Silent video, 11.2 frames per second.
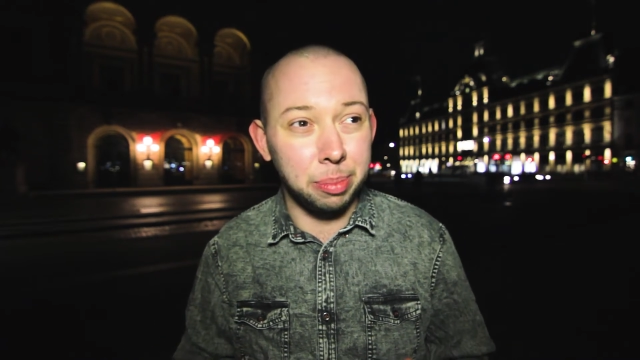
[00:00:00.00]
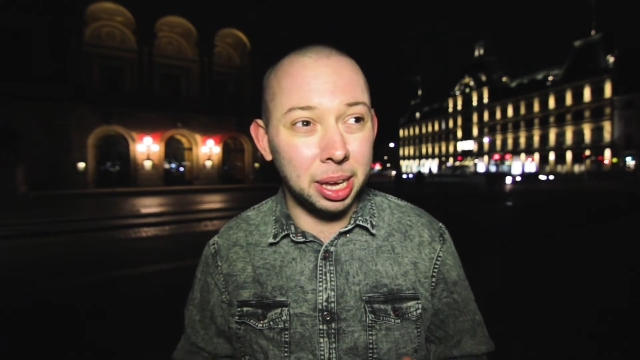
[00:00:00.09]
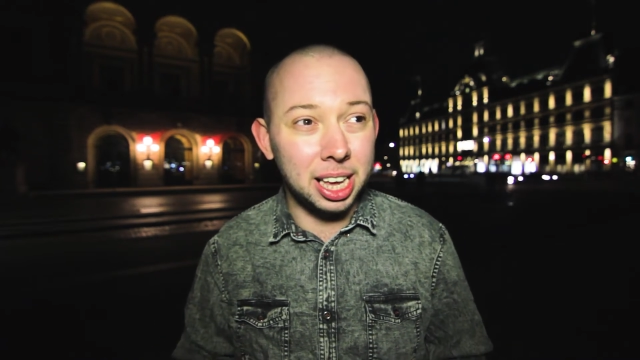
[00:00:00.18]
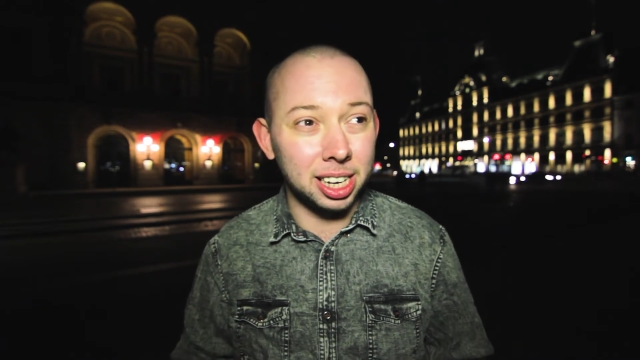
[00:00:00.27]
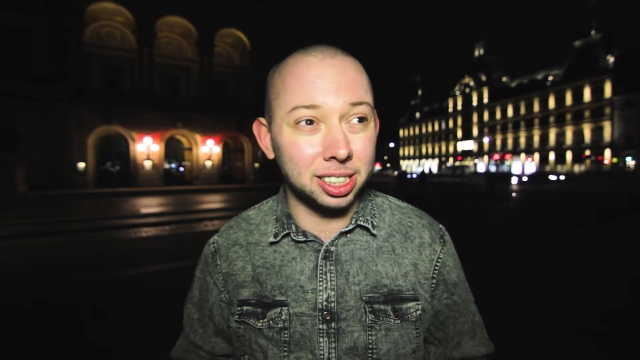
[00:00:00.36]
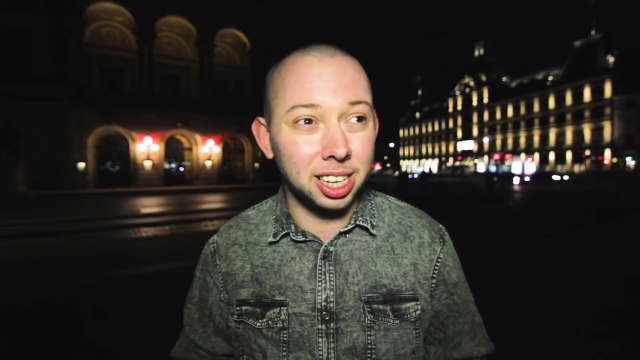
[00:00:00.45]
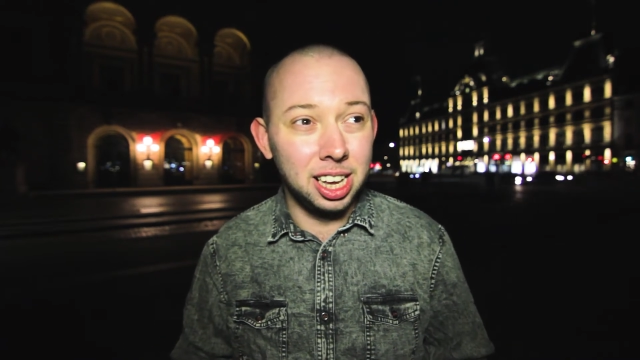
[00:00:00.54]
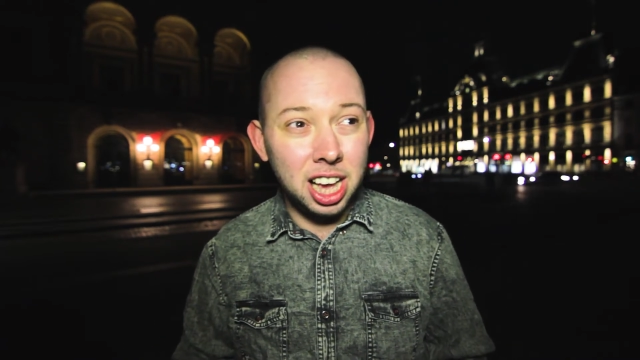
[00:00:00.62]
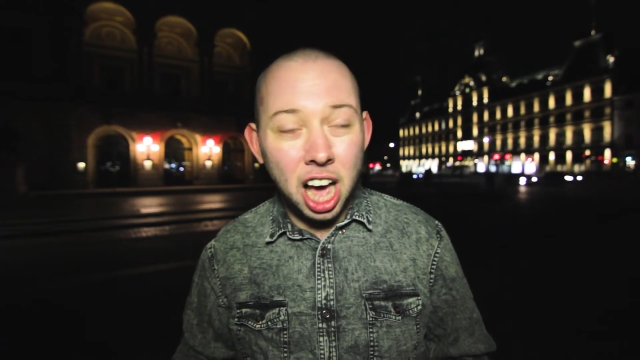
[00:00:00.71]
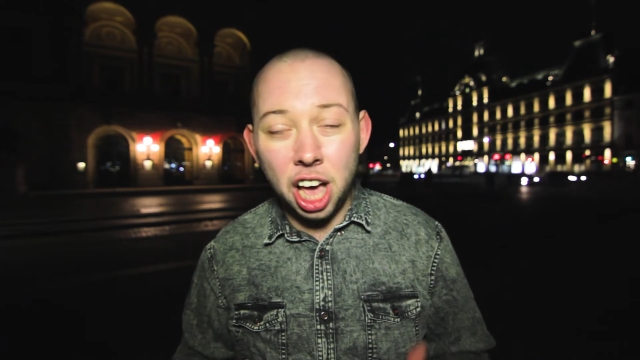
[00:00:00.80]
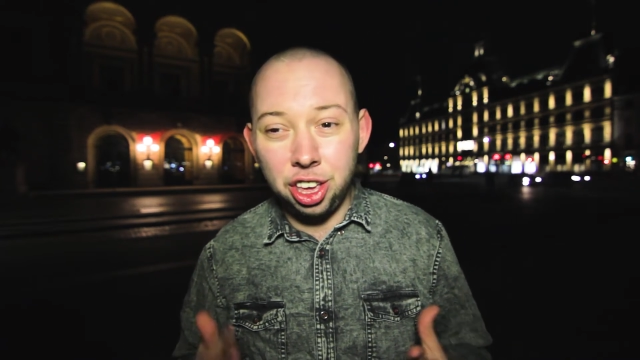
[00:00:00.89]
Because
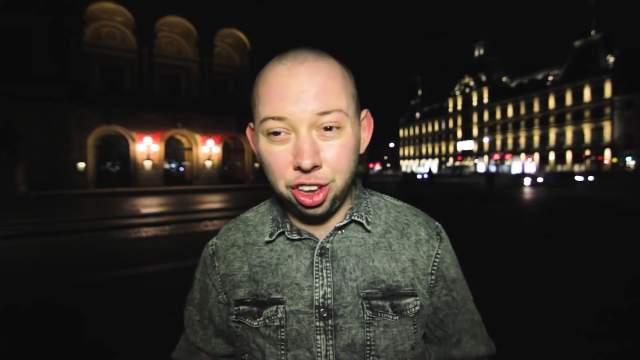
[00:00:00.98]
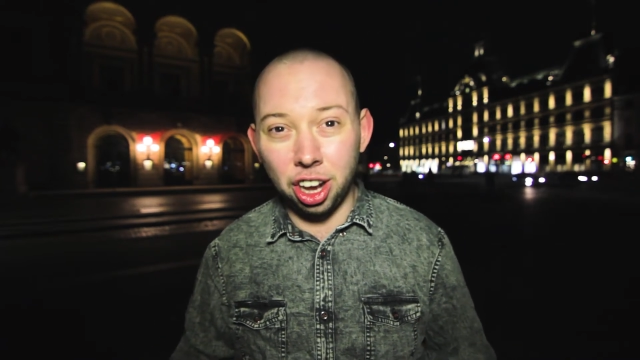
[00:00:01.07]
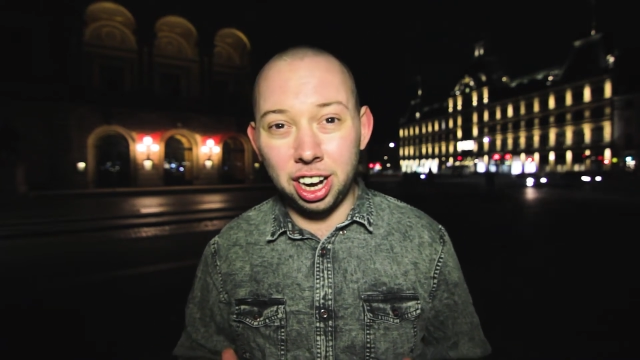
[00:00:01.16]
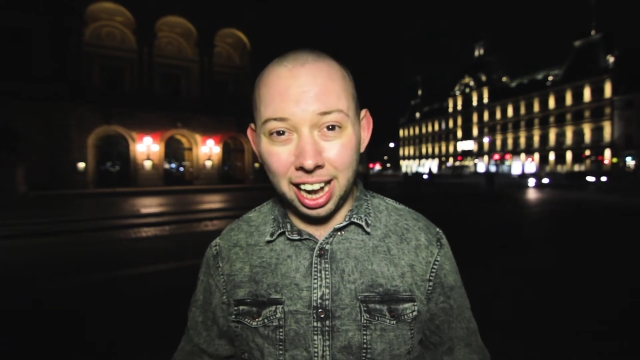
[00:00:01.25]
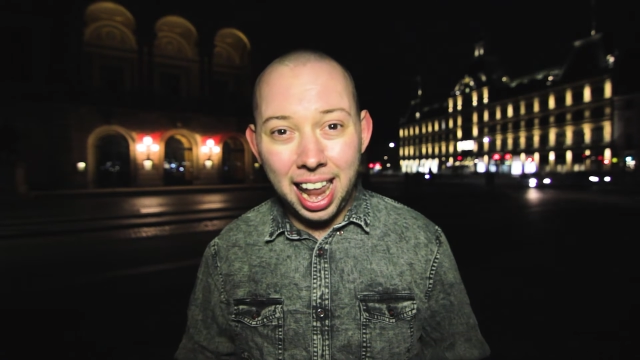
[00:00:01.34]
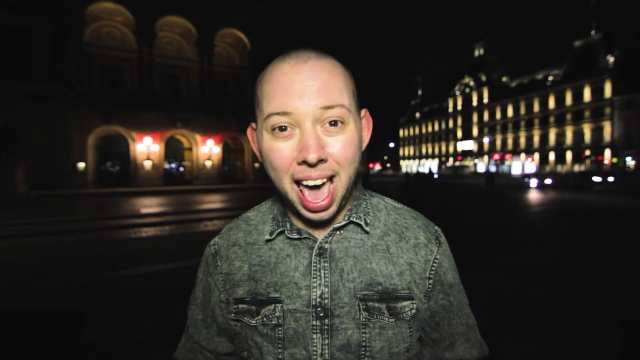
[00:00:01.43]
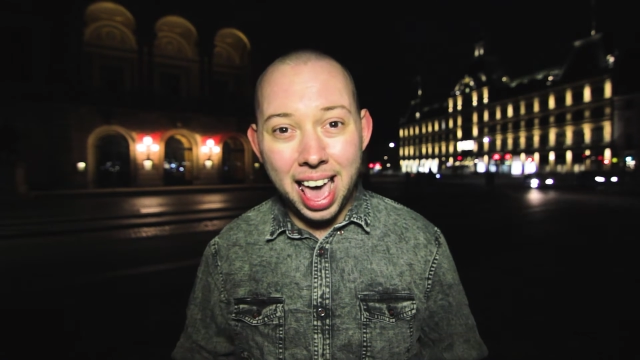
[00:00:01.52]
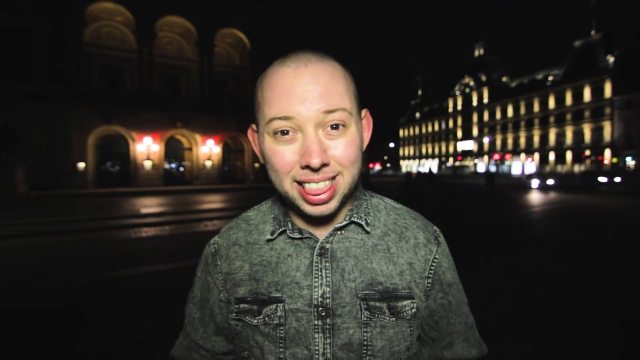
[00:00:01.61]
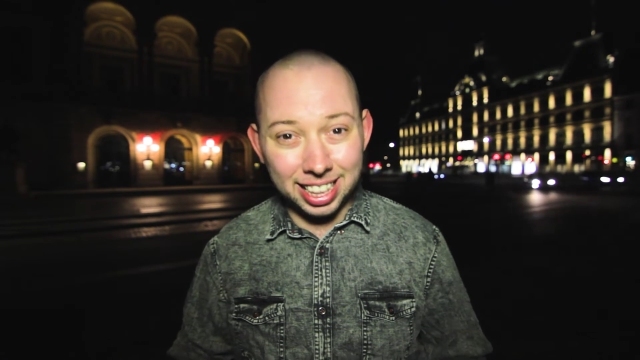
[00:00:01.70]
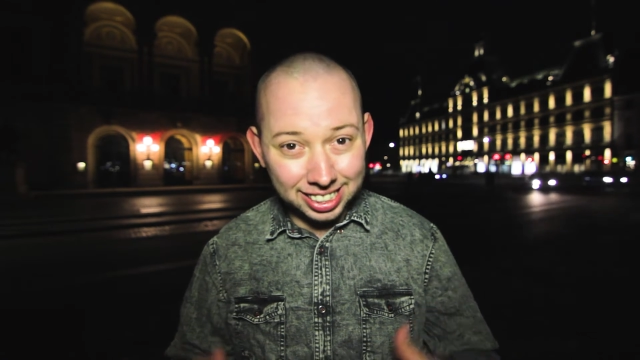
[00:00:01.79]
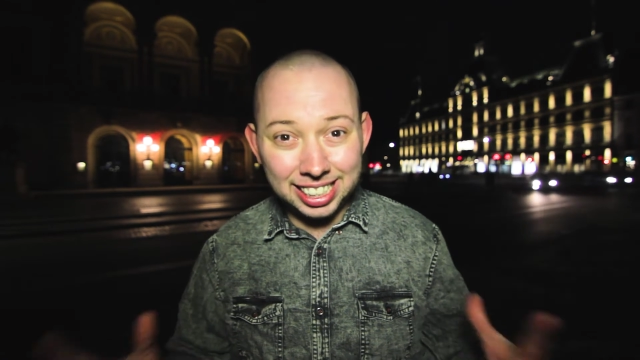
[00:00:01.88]
are you going to let
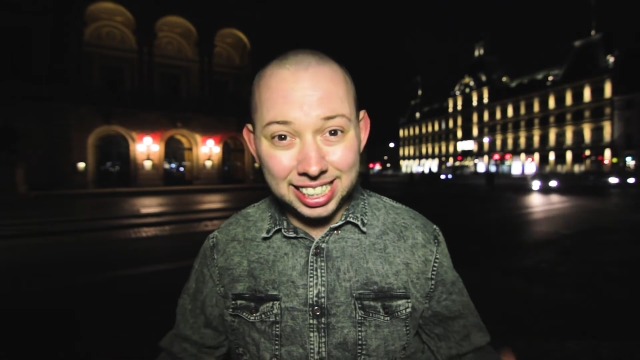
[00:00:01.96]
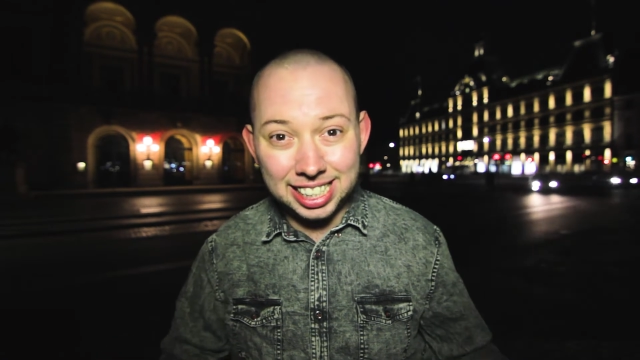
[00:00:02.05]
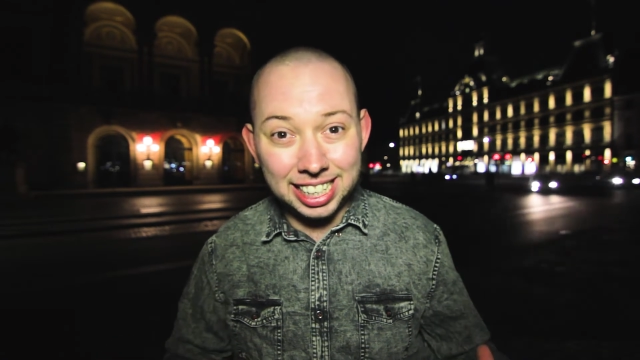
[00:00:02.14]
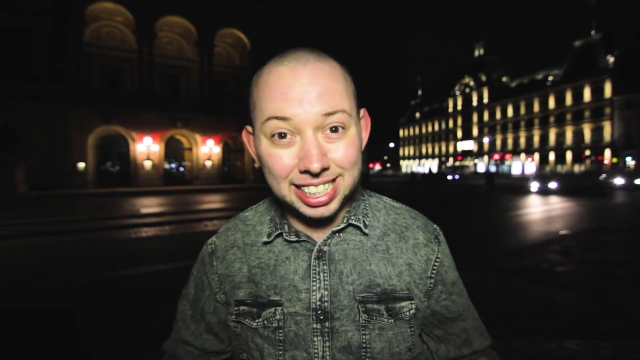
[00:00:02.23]
the city